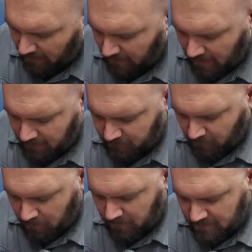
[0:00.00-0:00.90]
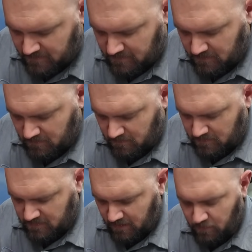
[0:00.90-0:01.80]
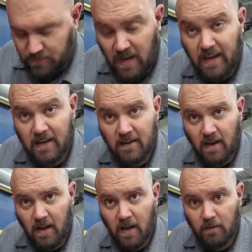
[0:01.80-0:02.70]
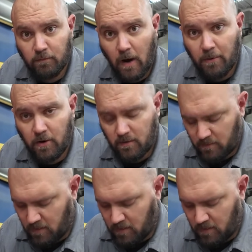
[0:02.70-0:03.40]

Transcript: I have some of this single-sided rubber